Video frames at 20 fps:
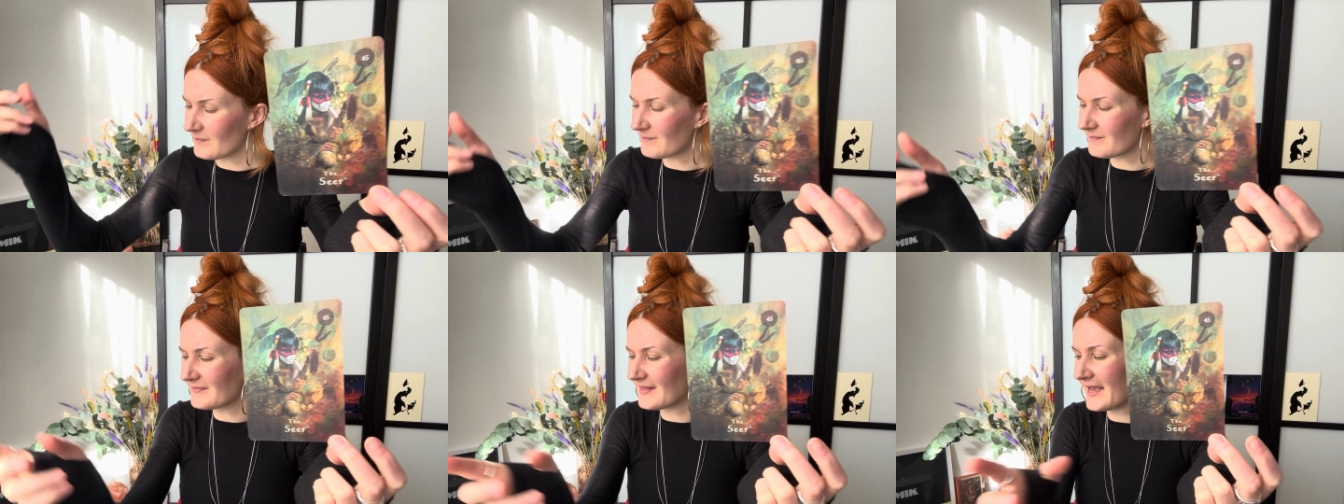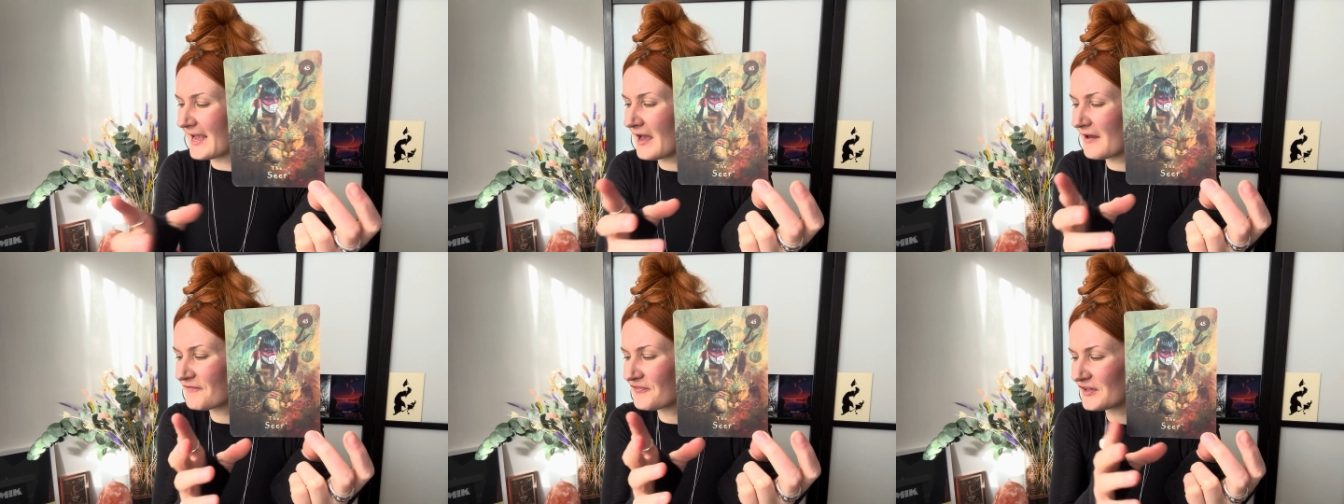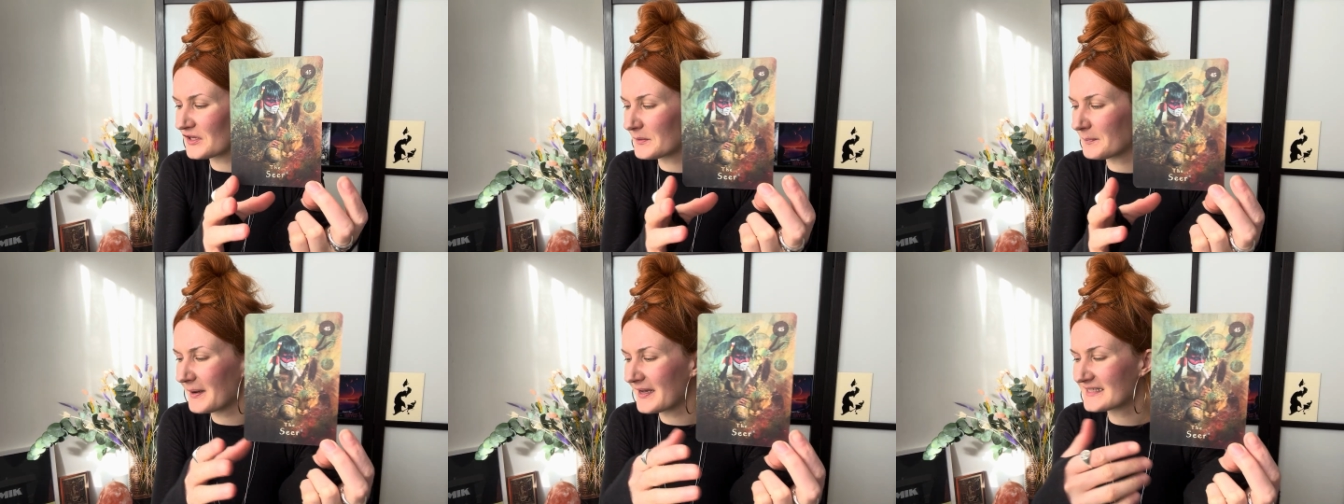They have the
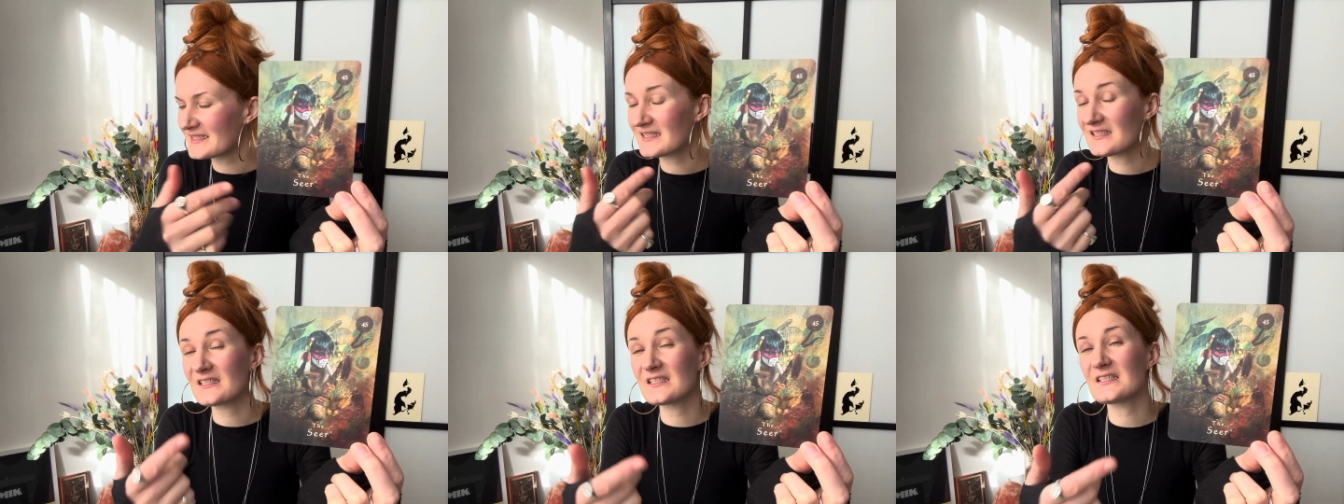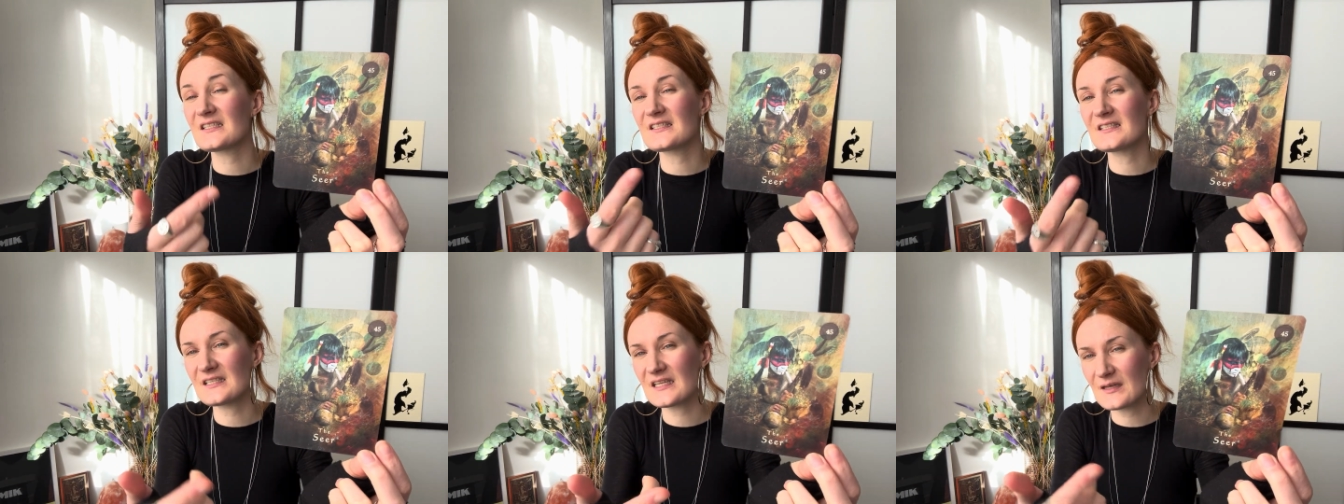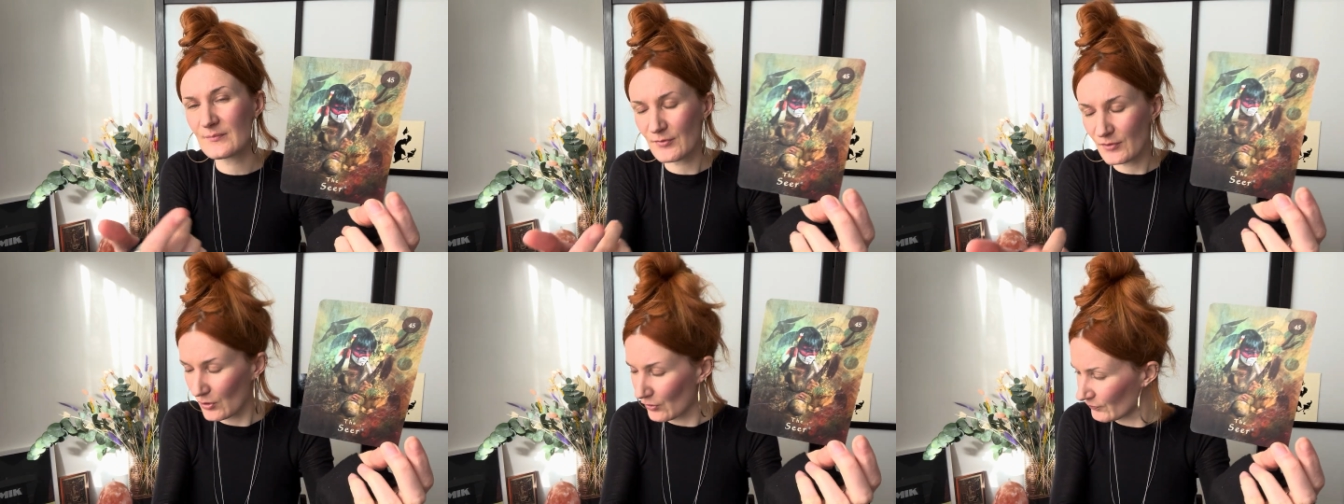capacity to see
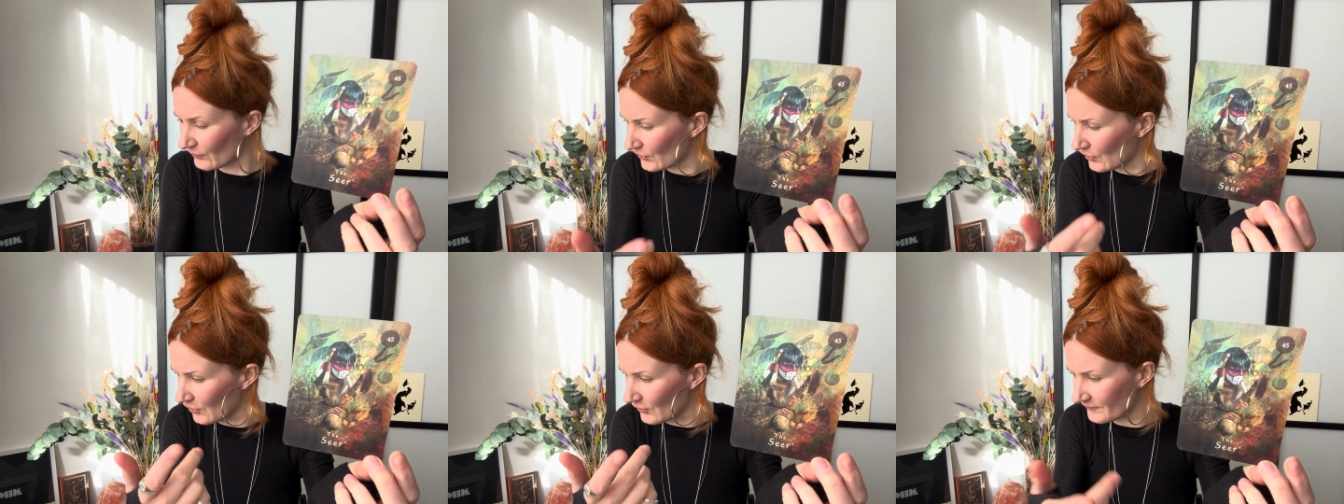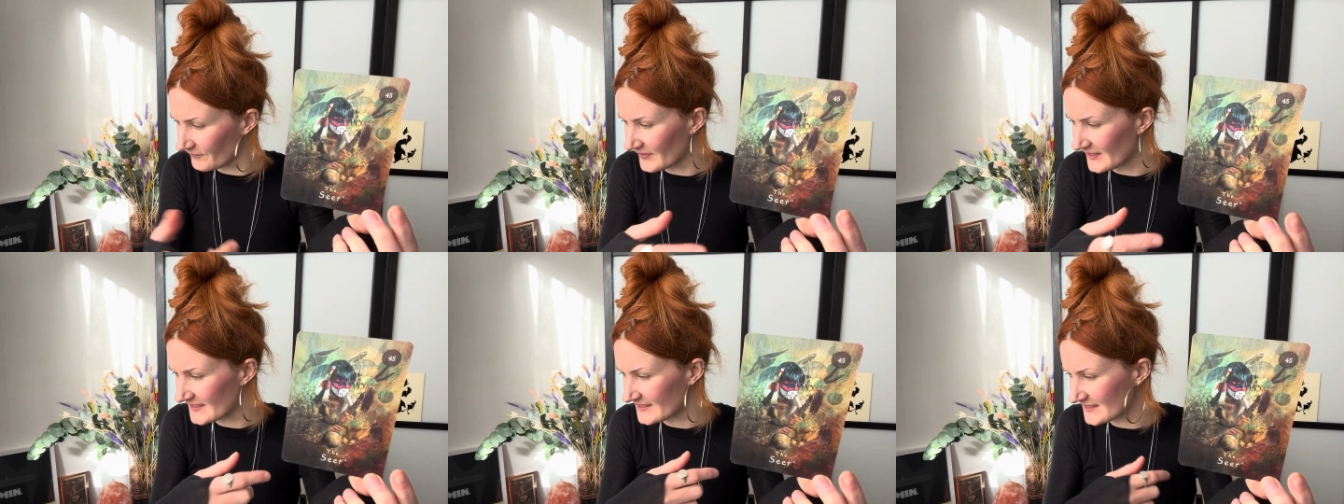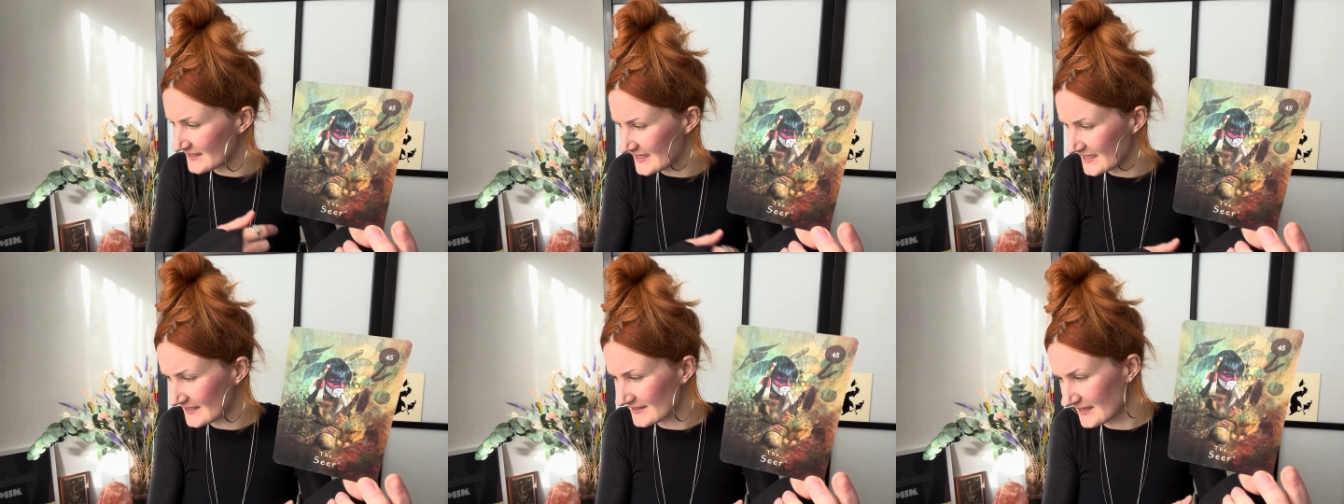beyond the obvious
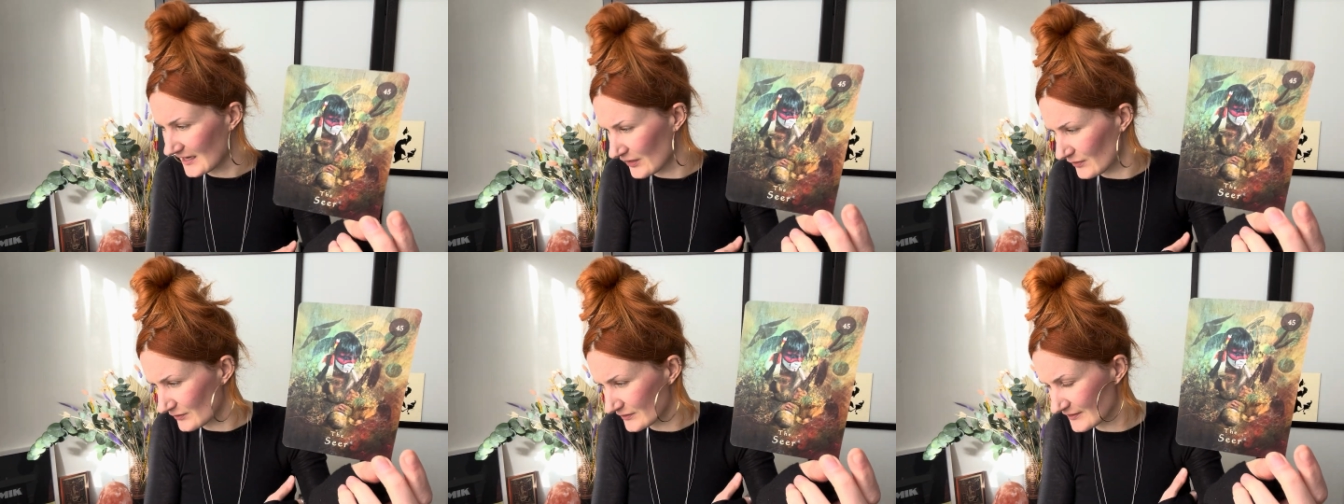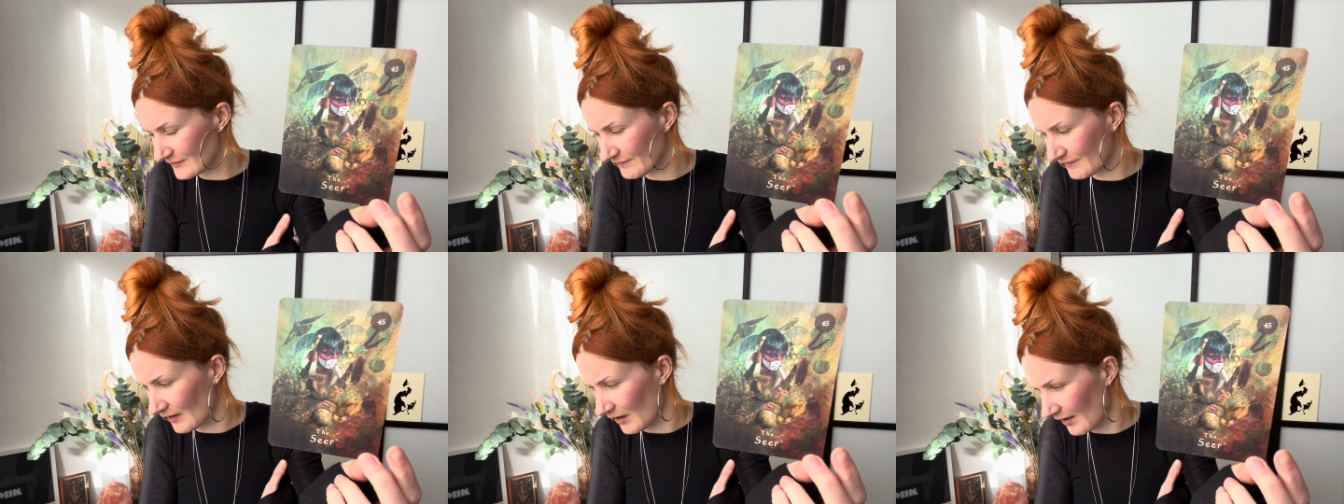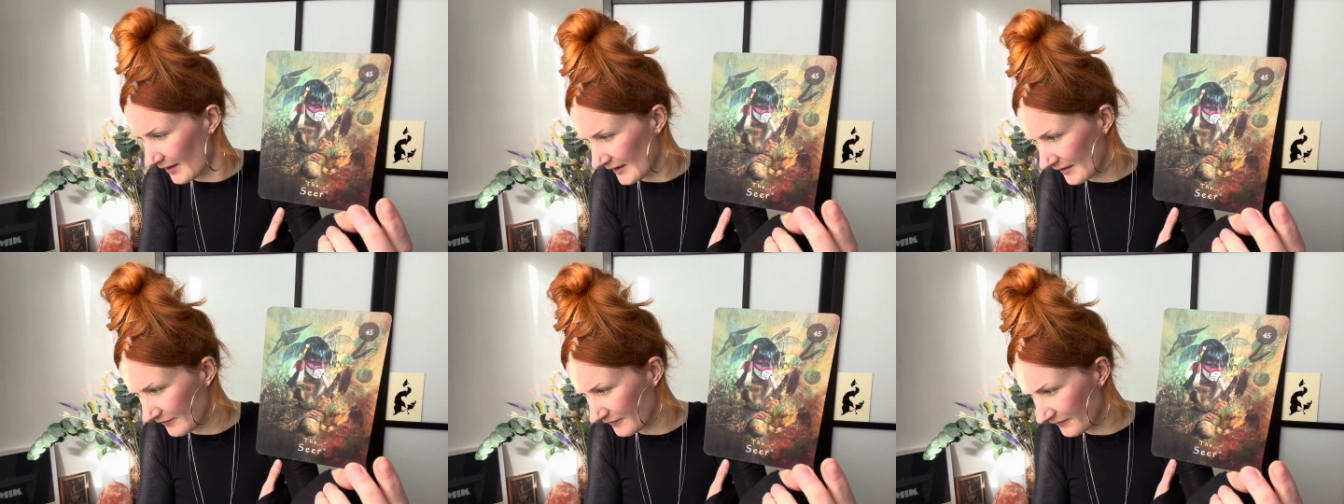details of
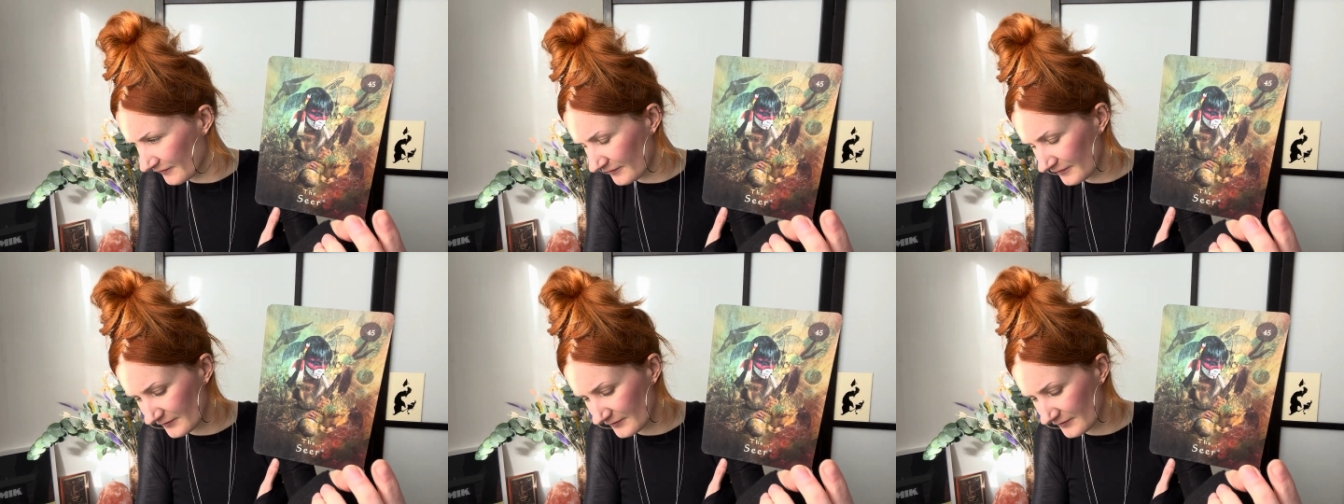life.